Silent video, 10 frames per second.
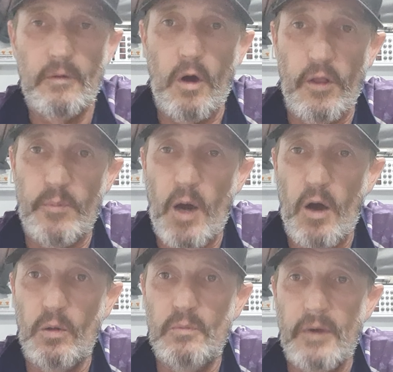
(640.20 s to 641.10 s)
on the
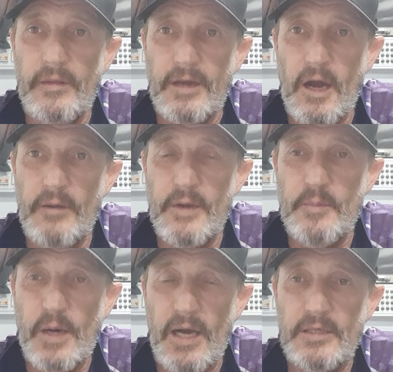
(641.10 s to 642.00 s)
pole at the
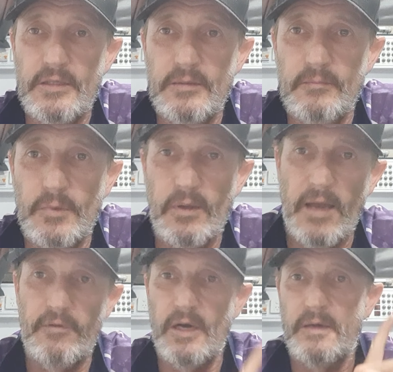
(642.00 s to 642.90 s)
caravan park we'll
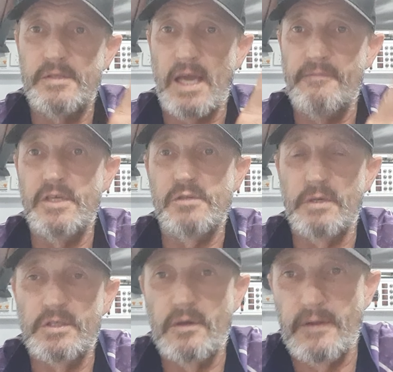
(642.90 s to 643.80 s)
have a safety
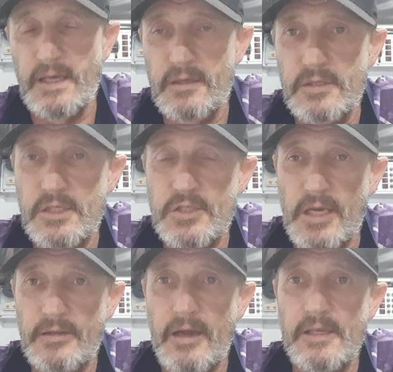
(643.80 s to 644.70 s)
switch on there, and just
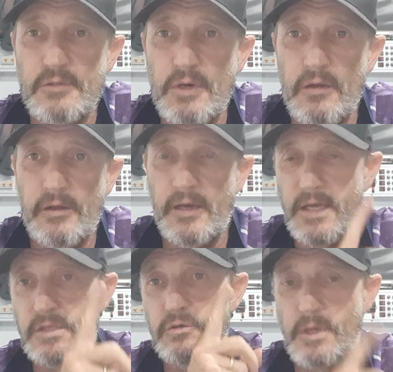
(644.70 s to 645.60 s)
check that as well, that it
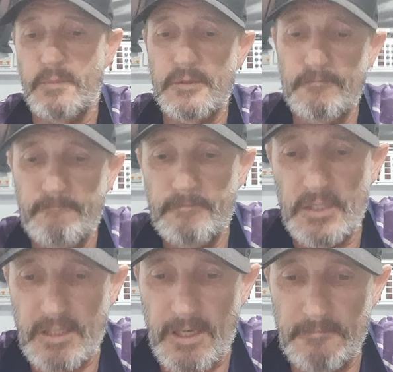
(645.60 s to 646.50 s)
hasn't tripped.
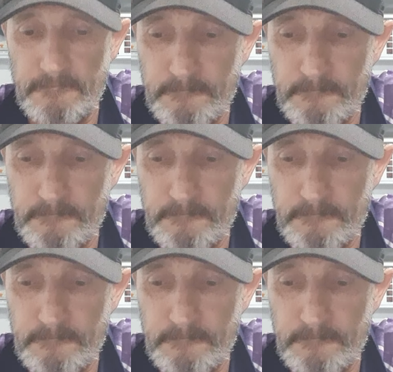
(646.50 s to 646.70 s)
Okay.